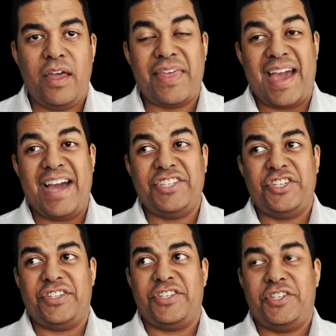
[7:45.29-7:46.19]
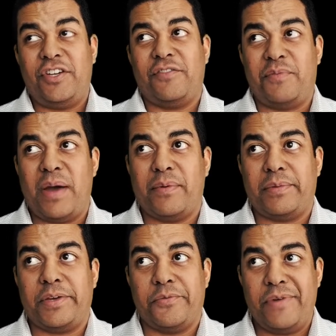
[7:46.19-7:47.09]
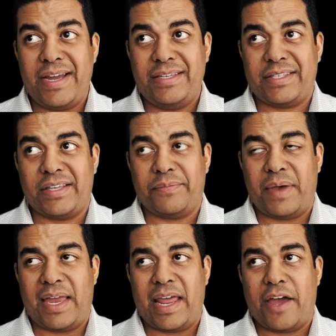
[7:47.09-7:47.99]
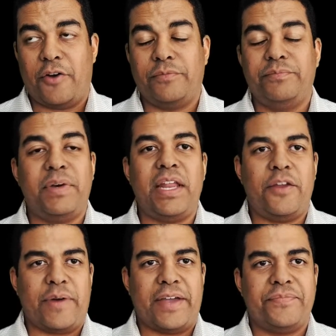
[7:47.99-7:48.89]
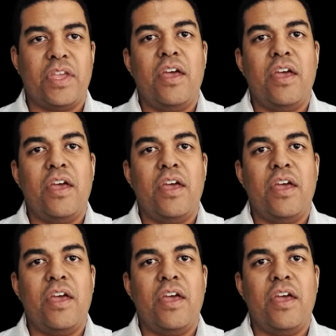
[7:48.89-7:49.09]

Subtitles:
They actually should have probably raised it by now. But anyway,